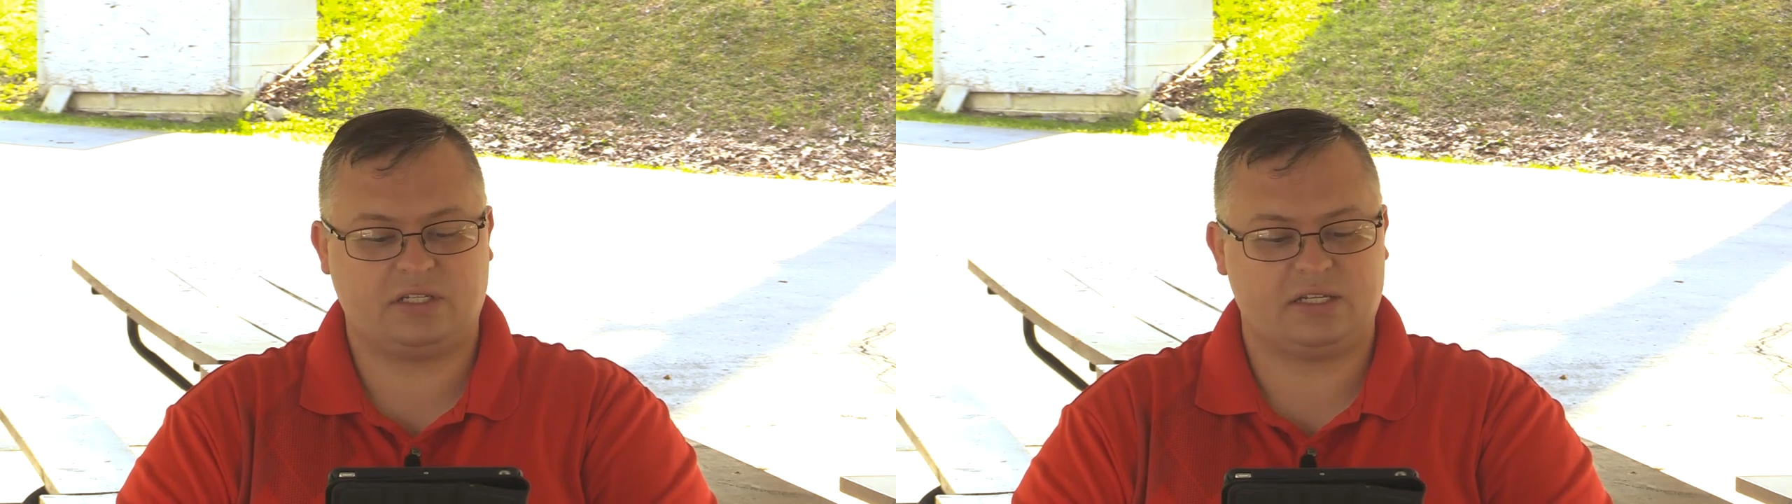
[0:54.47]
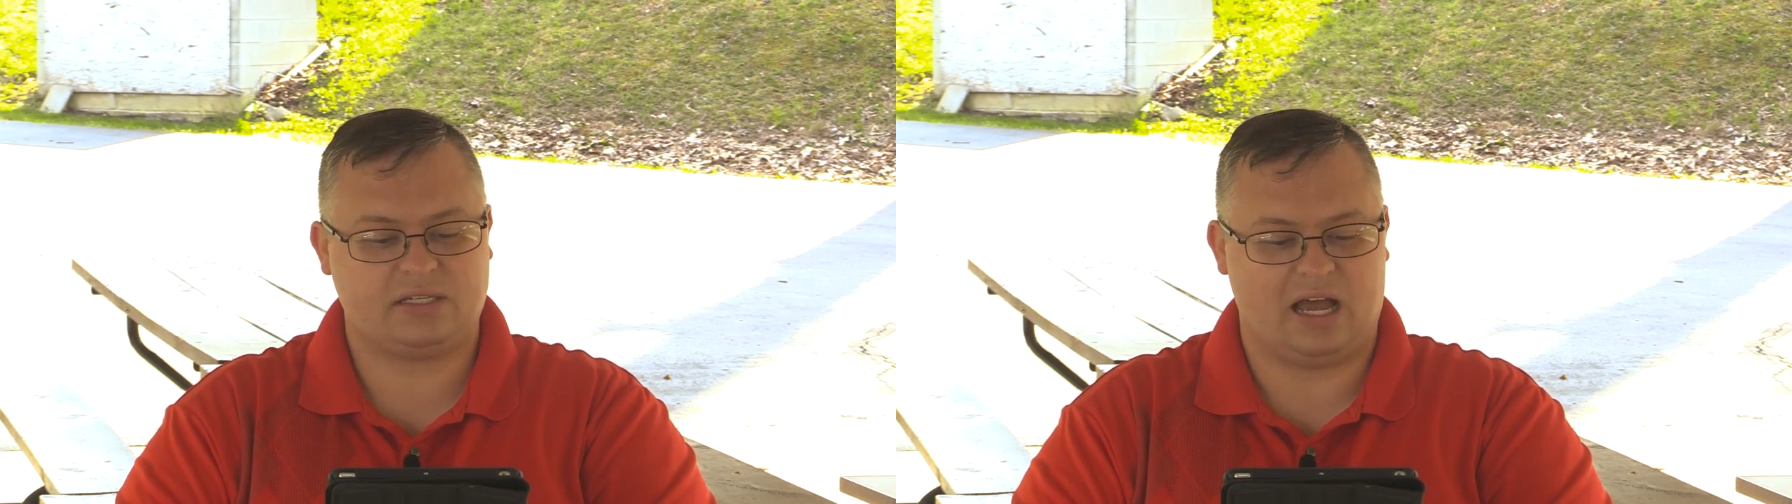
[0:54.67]

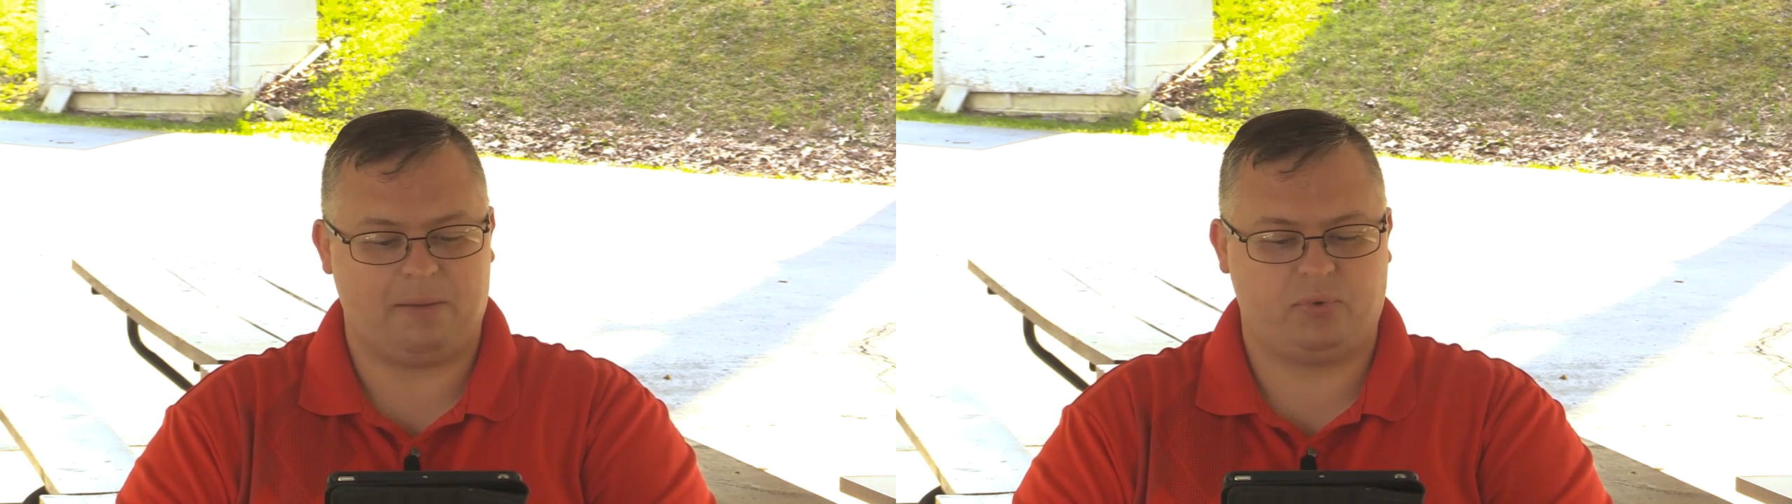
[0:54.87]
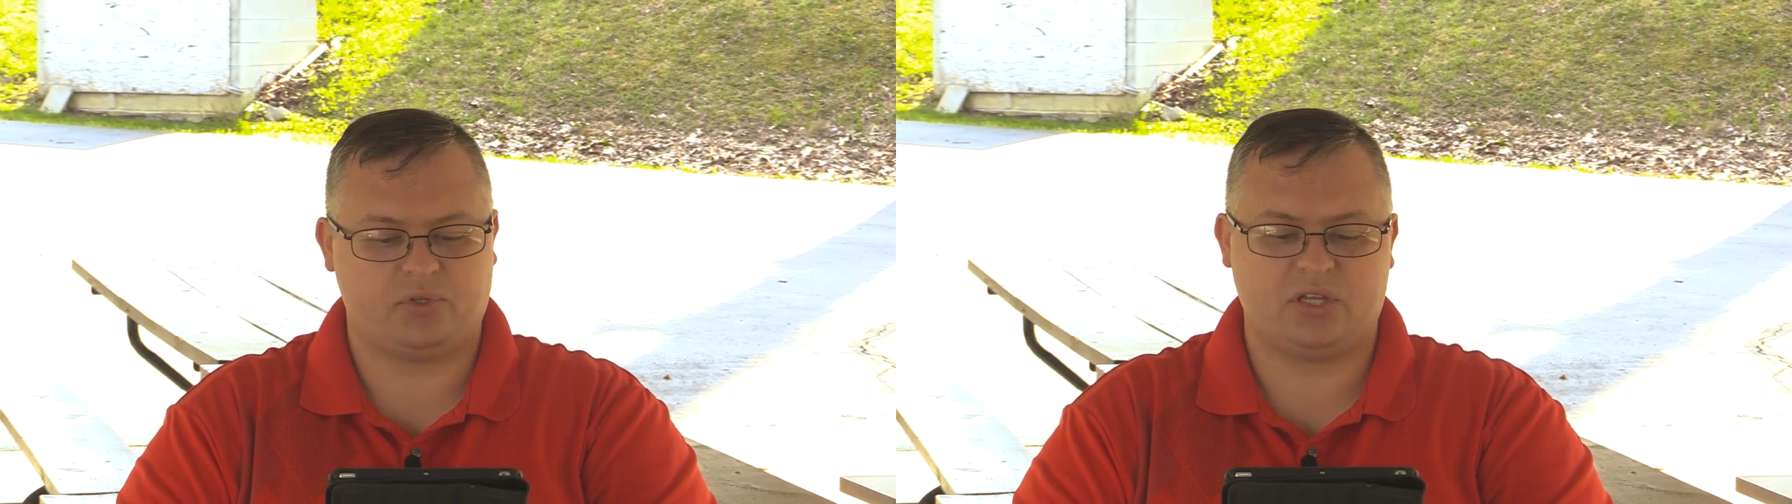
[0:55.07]

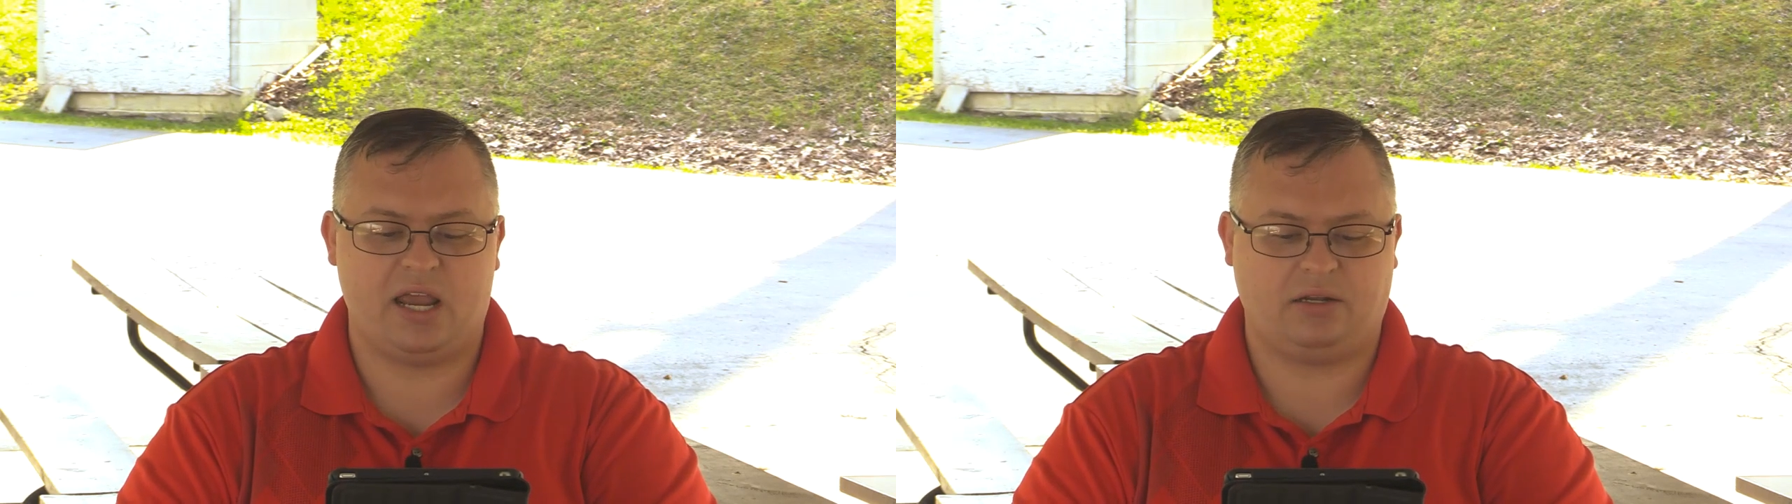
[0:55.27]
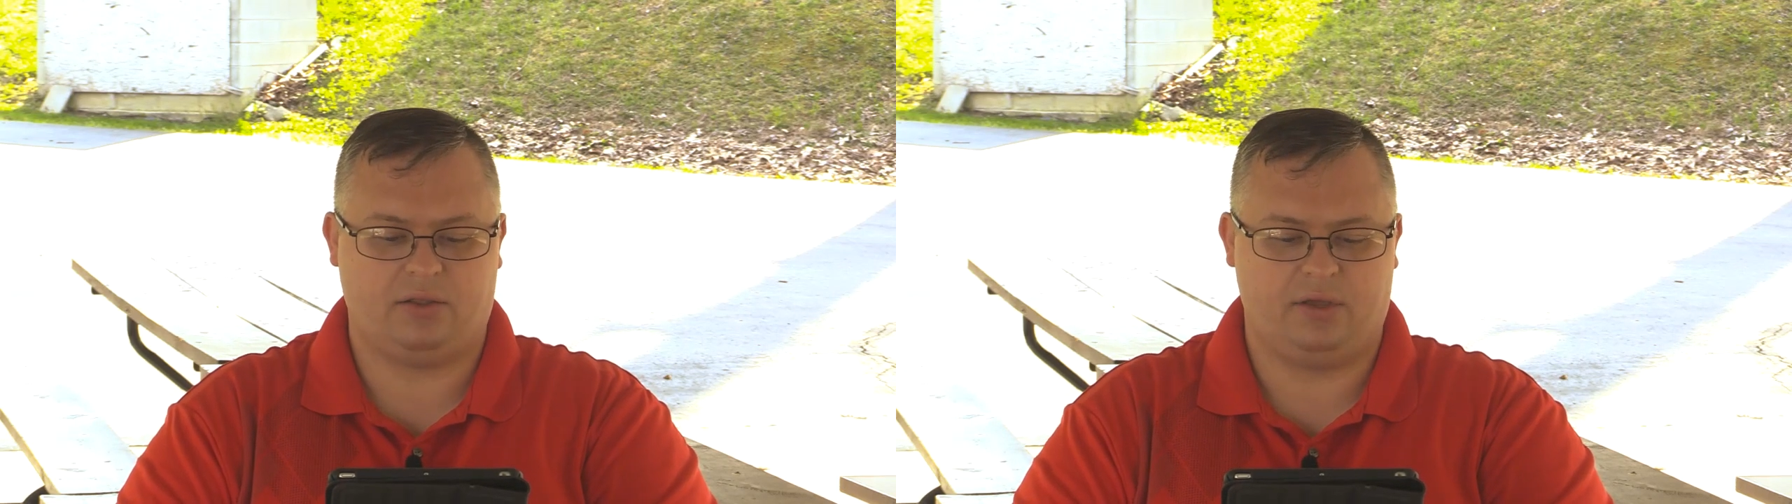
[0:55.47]
disciples,
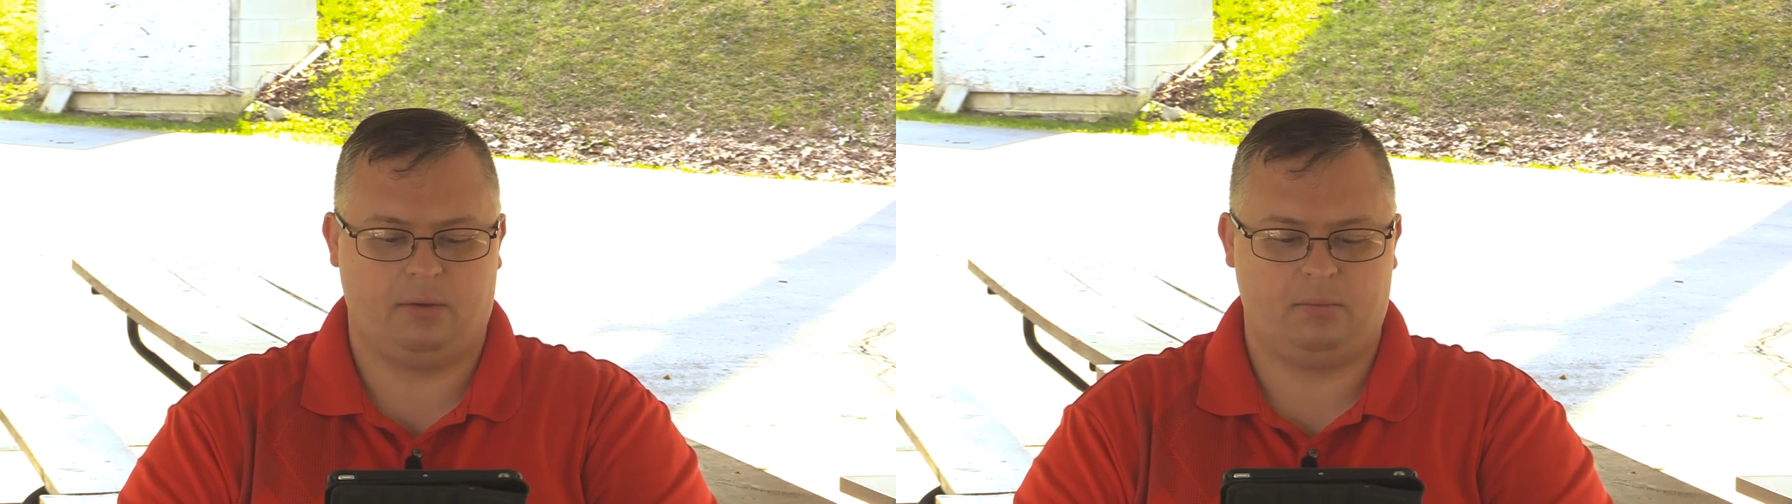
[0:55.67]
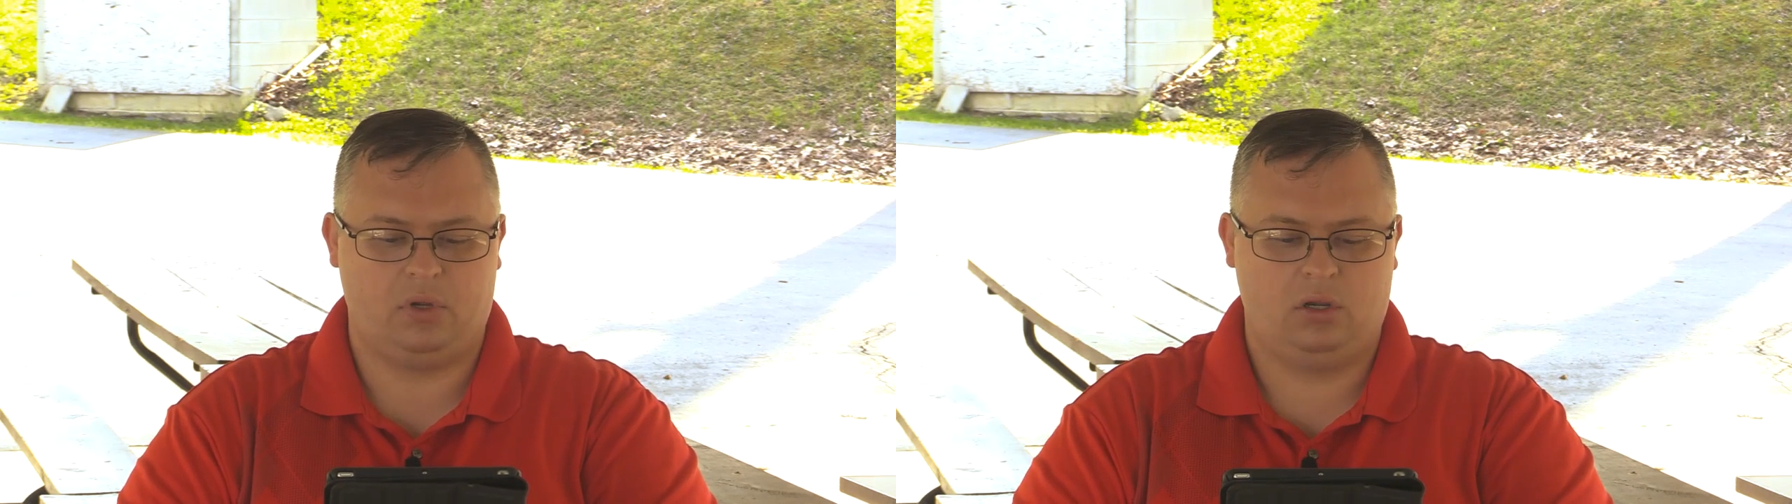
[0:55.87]
saying to them,